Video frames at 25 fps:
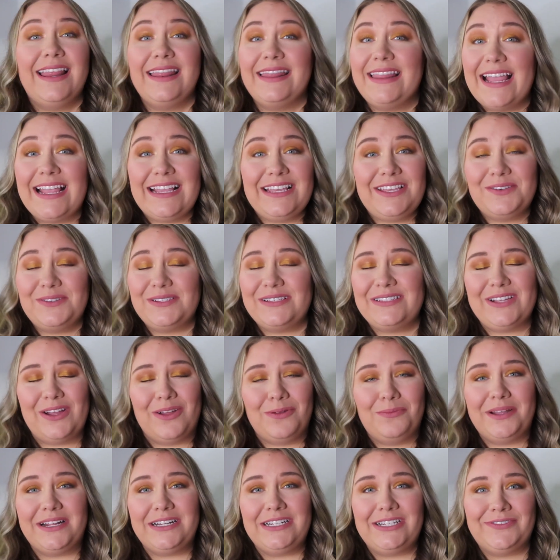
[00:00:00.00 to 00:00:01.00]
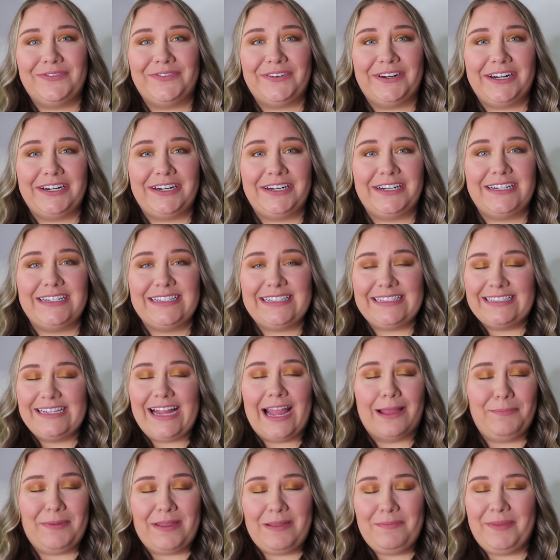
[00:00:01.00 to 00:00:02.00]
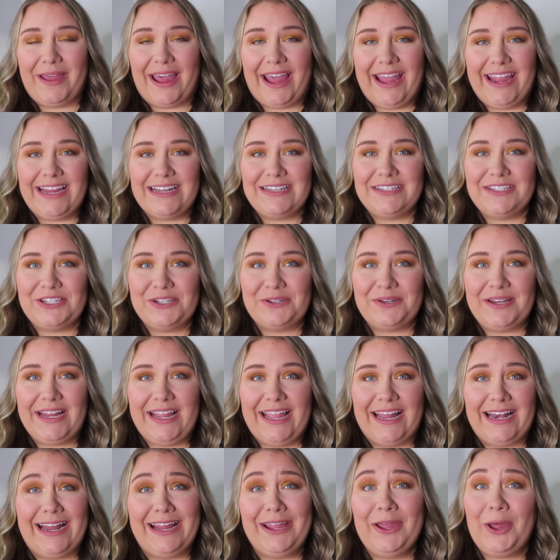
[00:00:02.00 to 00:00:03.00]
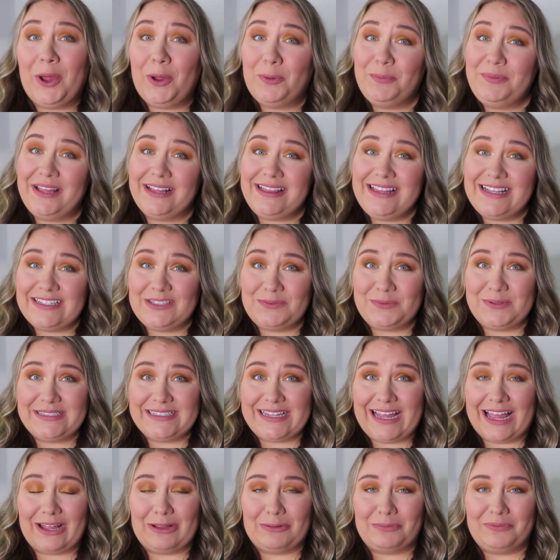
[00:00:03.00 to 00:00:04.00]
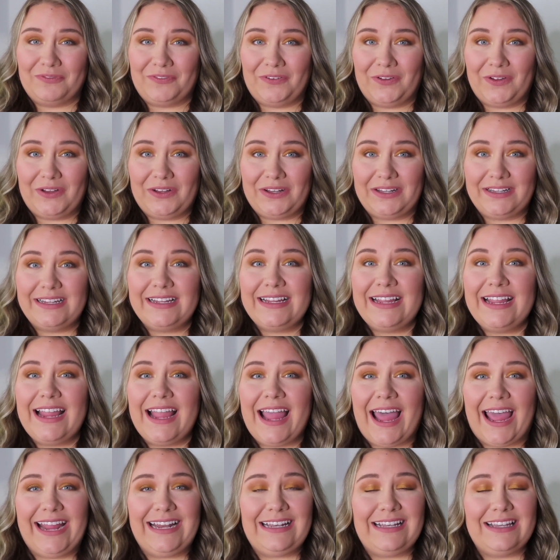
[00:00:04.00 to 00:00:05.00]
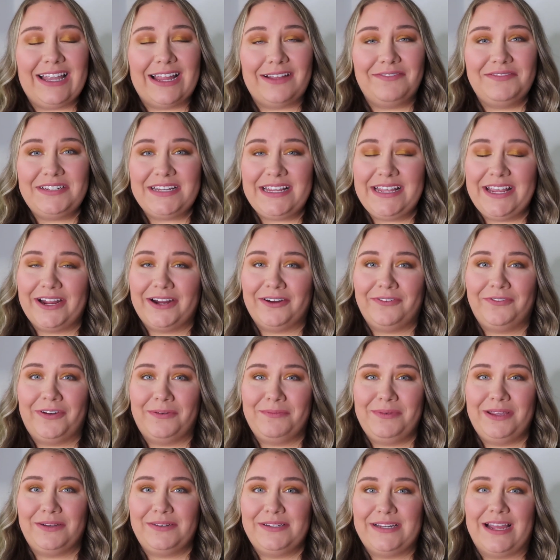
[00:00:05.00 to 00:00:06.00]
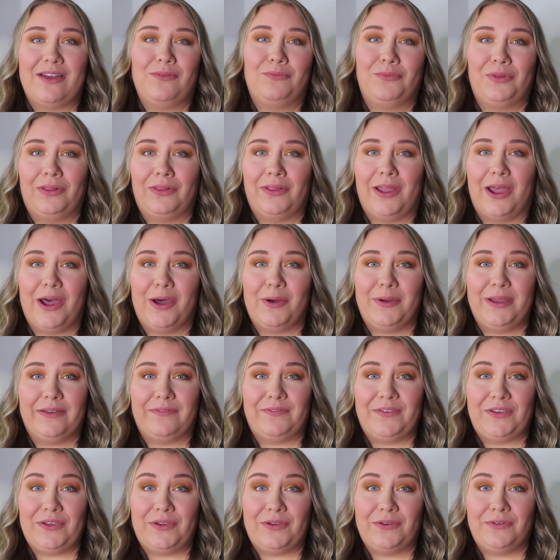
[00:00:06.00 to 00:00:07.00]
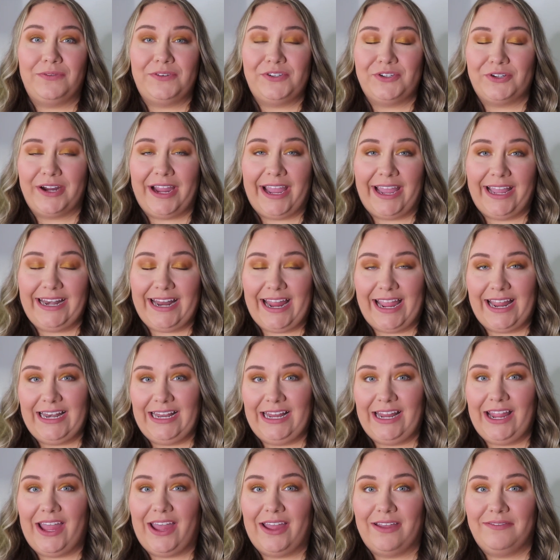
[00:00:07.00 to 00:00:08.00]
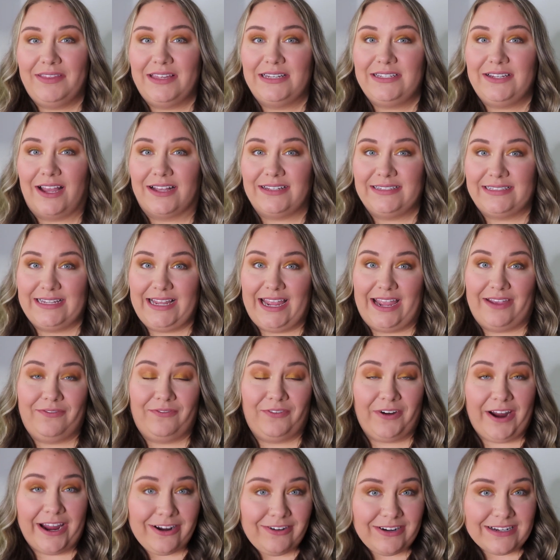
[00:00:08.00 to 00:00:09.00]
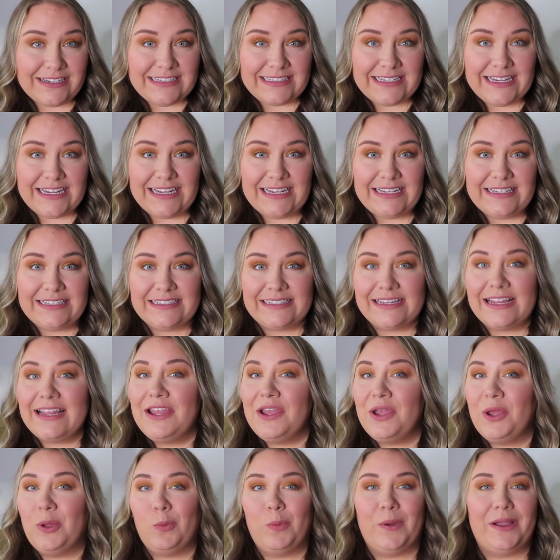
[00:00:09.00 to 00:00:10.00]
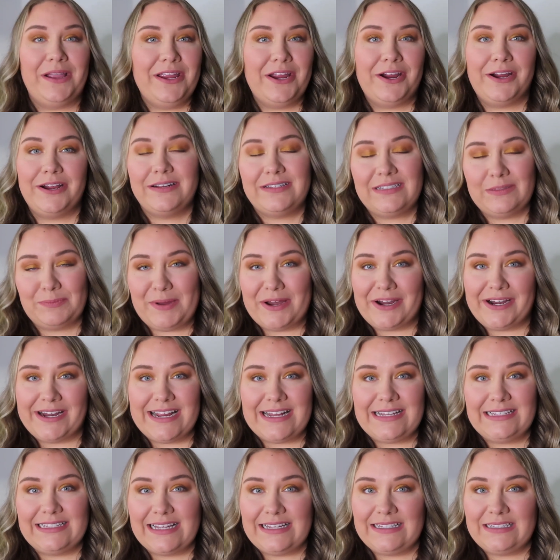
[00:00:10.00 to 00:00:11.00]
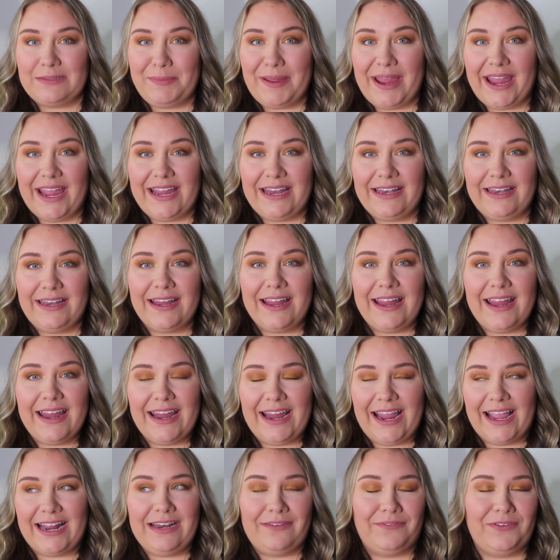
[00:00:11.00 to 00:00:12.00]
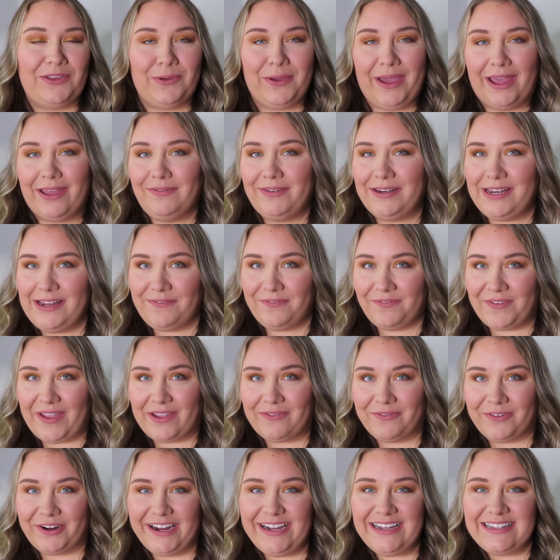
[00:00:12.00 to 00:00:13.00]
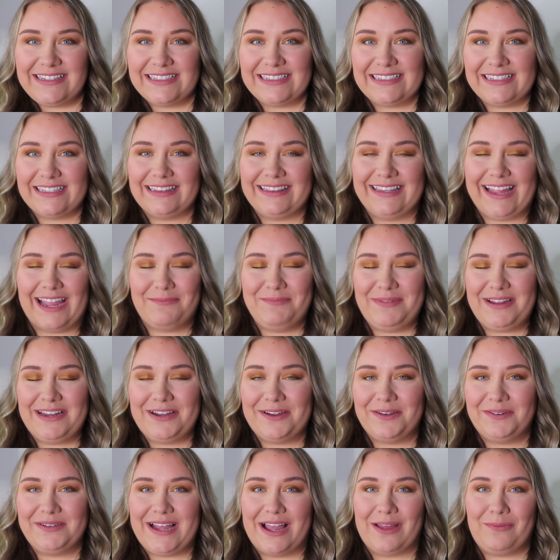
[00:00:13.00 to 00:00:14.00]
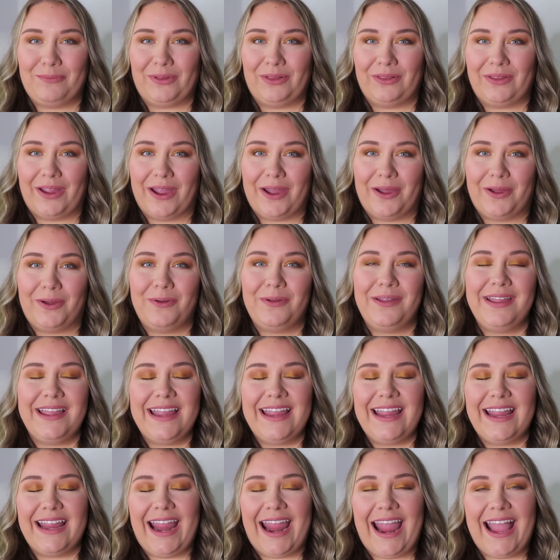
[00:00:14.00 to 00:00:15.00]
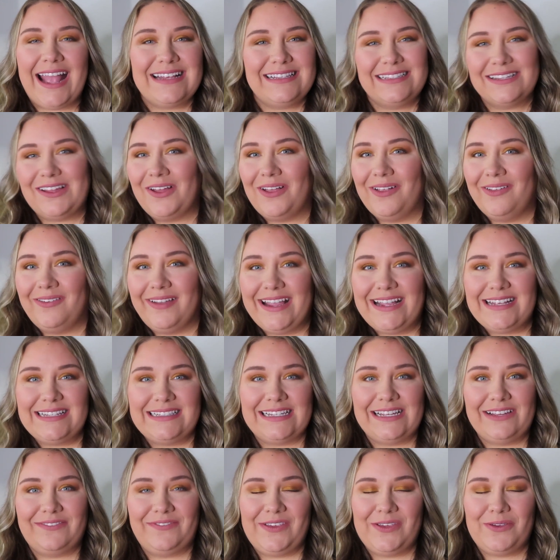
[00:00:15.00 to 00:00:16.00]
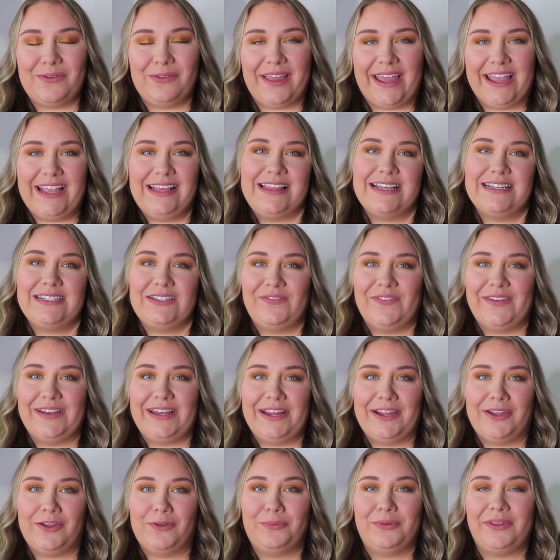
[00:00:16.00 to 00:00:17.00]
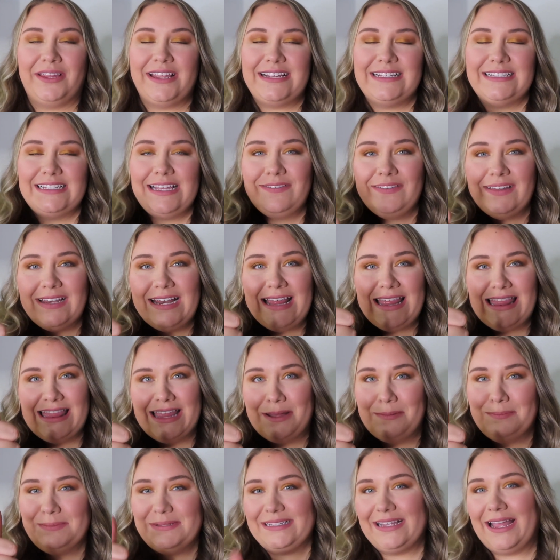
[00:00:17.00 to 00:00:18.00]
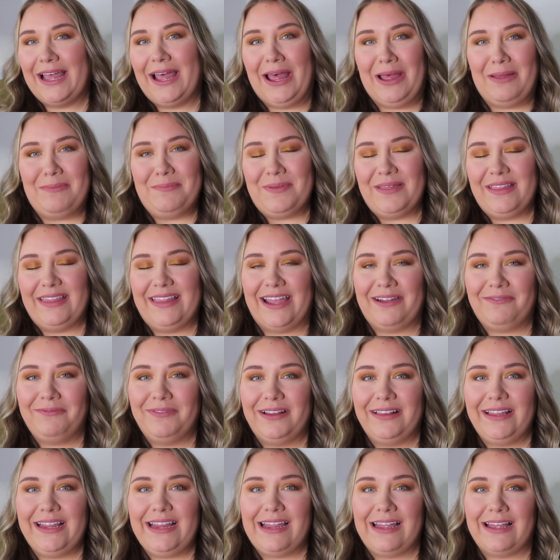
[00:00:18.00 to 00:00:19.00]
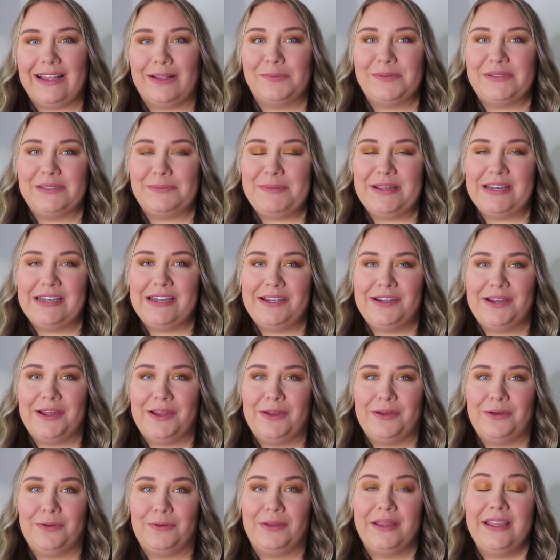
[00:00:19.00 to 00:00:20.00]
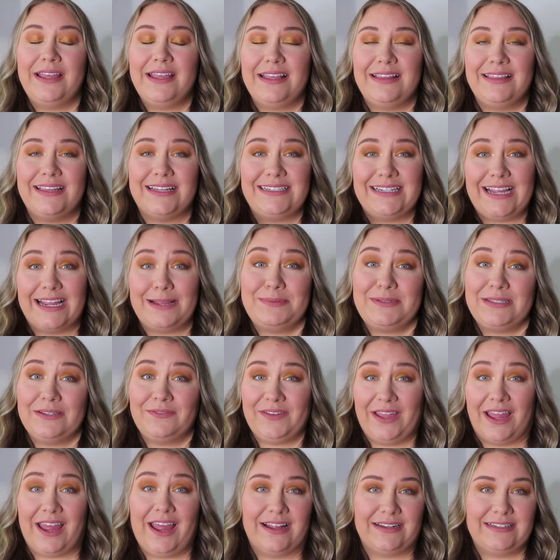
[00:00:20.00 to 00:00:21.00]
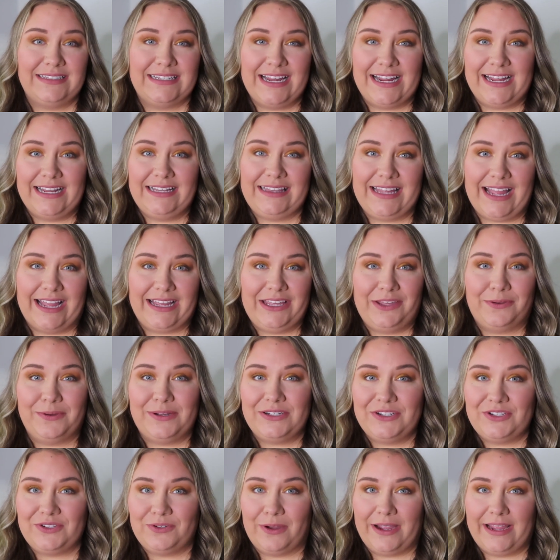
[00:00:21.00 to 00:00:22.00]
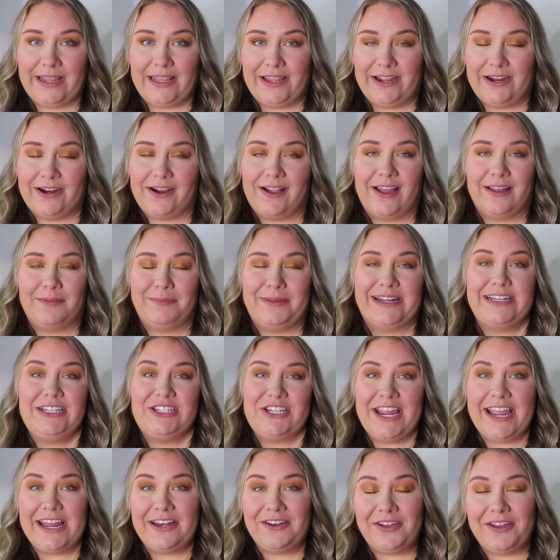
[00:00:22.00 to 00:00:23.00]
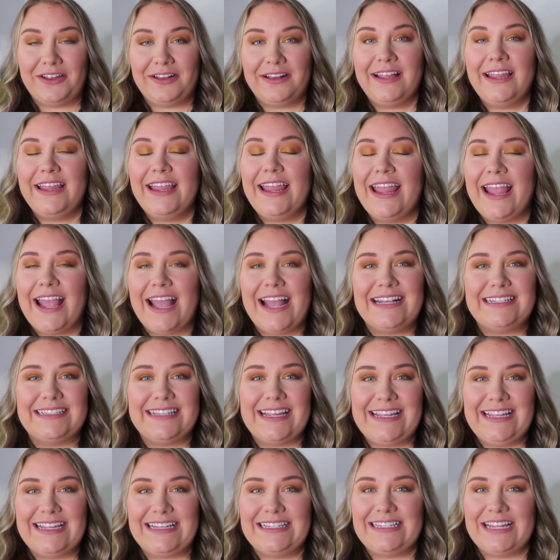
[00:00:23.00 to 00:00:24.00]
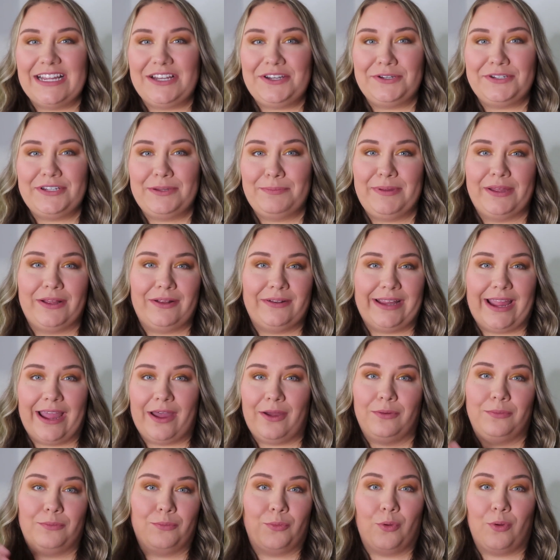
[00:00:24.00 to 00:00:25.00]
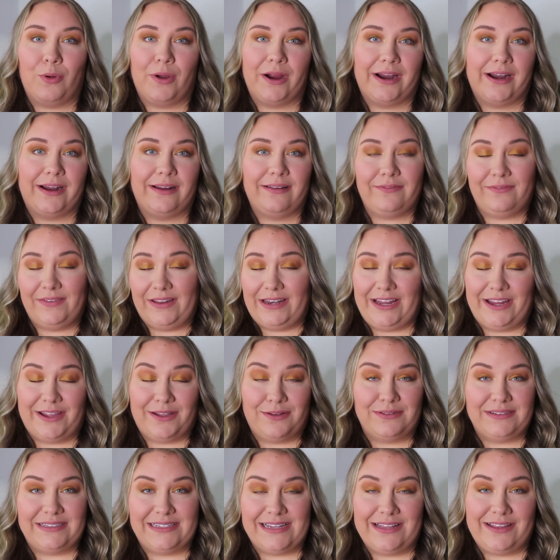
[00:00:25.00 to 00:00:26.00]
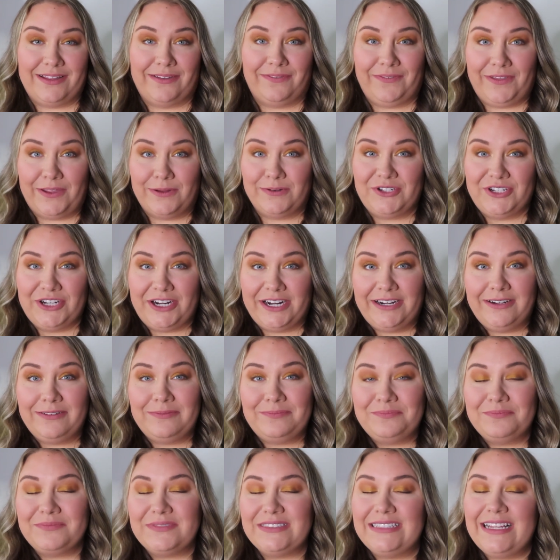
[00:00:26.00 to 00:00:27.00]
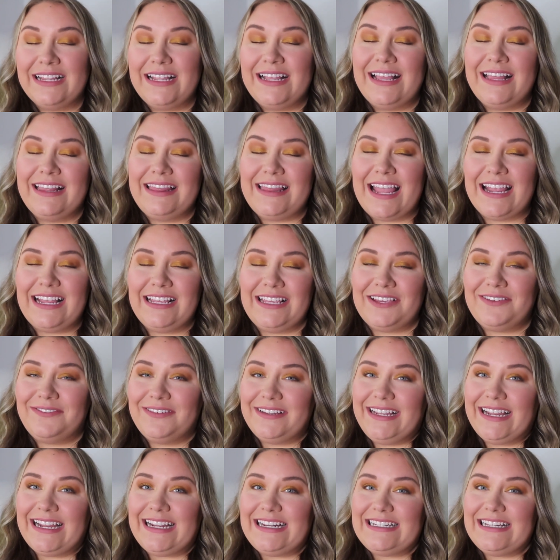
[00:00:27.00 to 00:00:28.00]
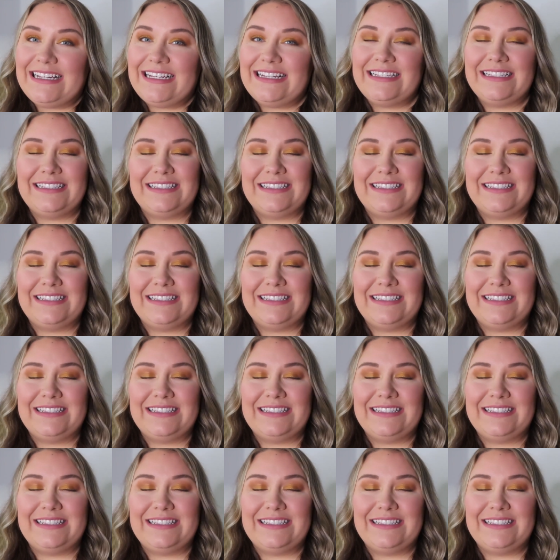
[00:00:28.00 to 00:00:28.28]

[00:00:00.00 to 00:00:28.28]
Thank you so much for stopping by and tuning in. I hope that this was helpful. I'd love to hear from you down below if you've tried any of the Dossier fragrances, what your experience has been, and if you have any favorites, let me know down below. As always, if you like this video, please give it a thumbs up. That really helps me to know the types of content that you enjoy here on my channel as I continue to build out more videos in the future. Thank you again